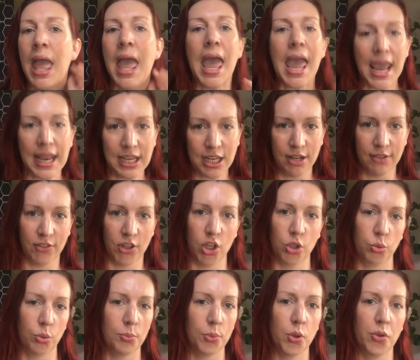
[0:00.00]
any of those
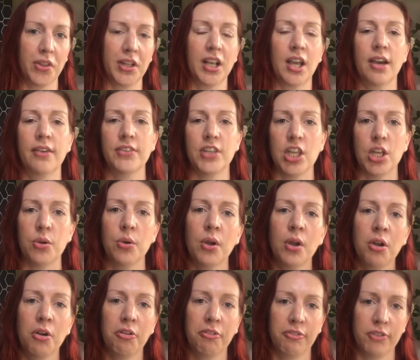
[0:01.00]
will more than cover you
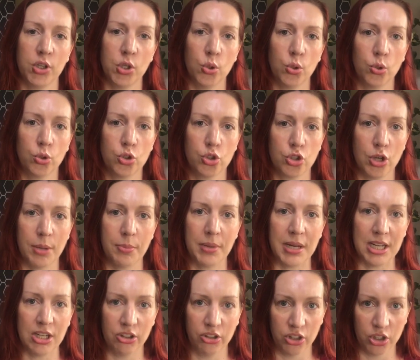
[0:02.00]
for your trip
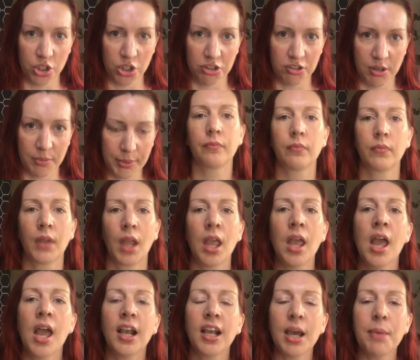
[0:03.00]
into Europe.
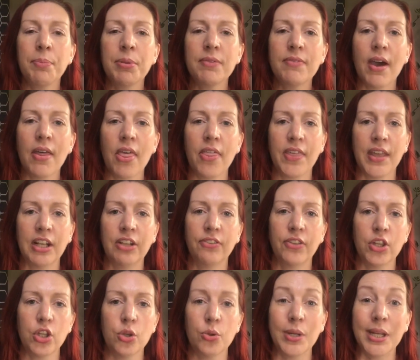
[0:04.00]
A couple of other things
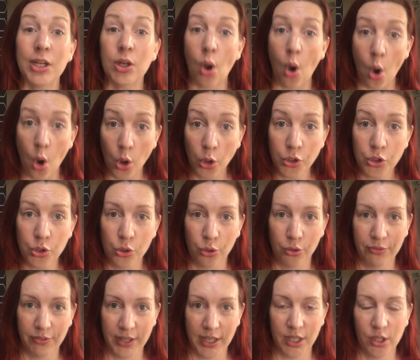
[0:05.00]
that you need on your
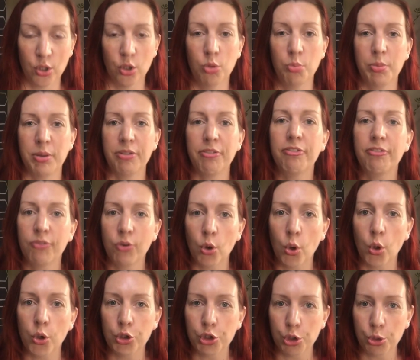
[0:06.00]
vehicle
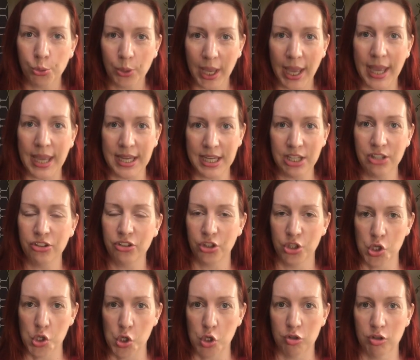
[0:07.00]
before you get into
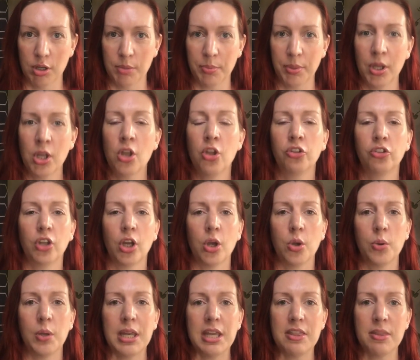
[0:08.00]
Europe,
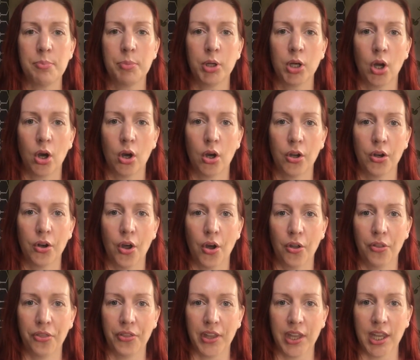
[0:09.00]
so either put it on
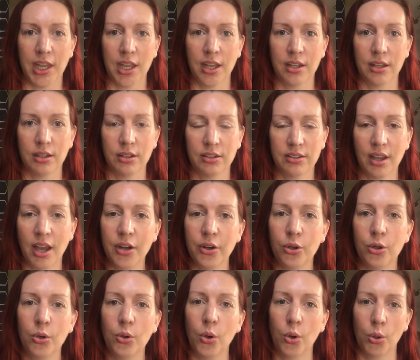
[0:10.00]
the
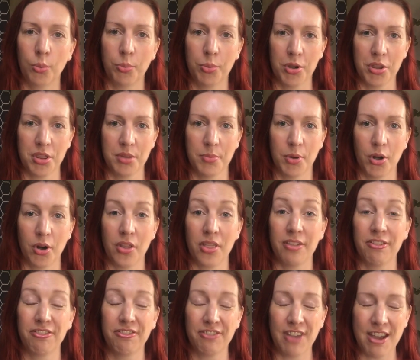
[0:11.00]
tunnel or put them on the
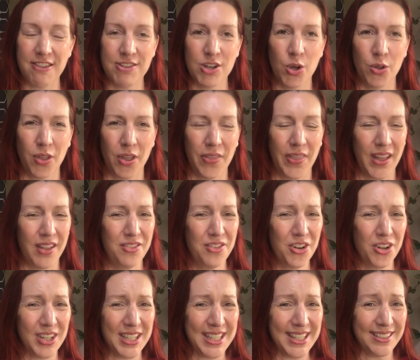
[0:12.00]
ferry, although they're not
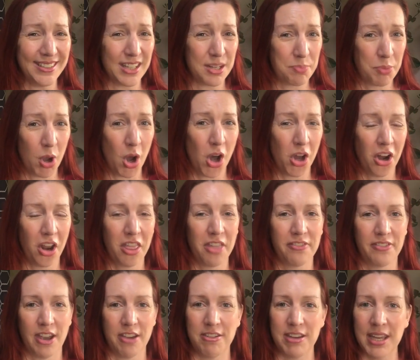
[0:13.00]
easy to put on the
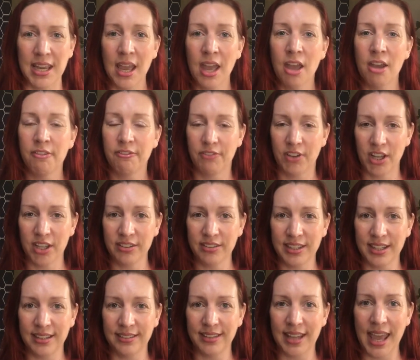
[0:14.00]
ferry. First
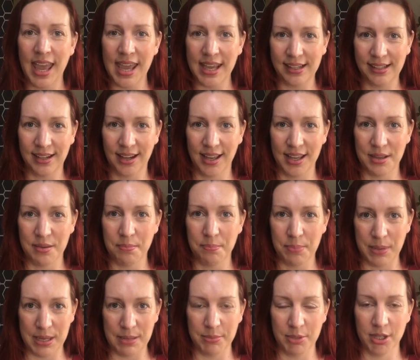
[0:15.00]
is headlight
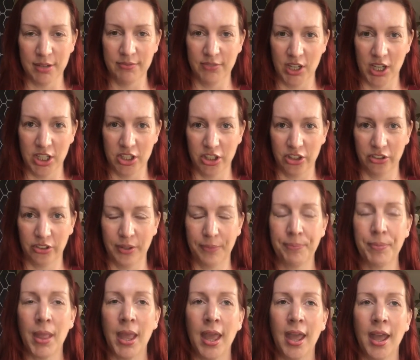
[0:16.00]
beam converters.
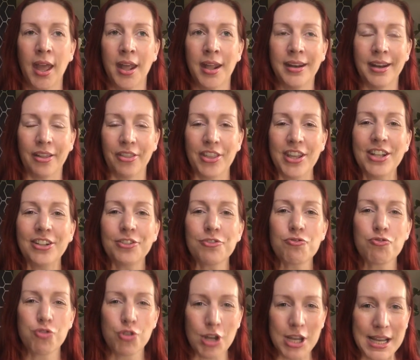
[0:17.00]
Now these are
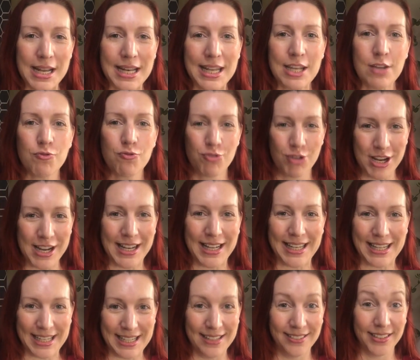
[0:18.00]
really, really
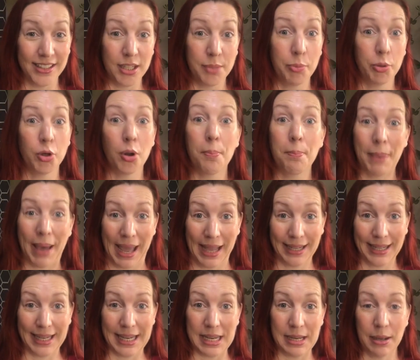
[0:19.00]
easy to put on
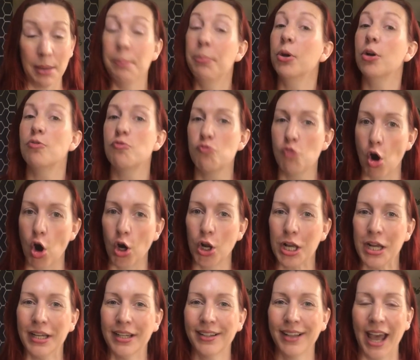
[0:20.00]
badly and put on wrong,
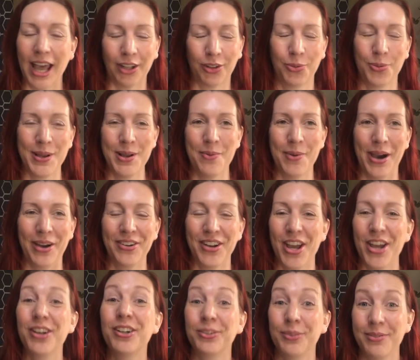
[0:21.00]
as we well know
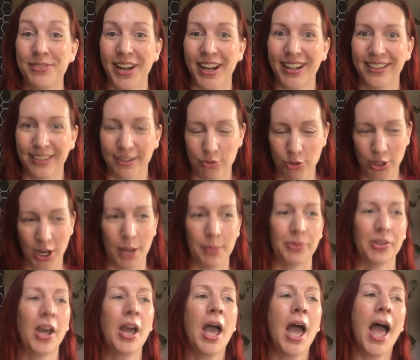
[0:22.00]
because we've done it several times.
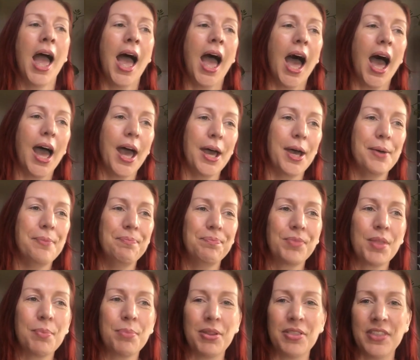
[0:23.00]

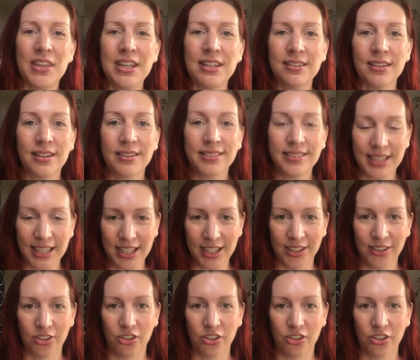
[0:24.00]
But these are stickers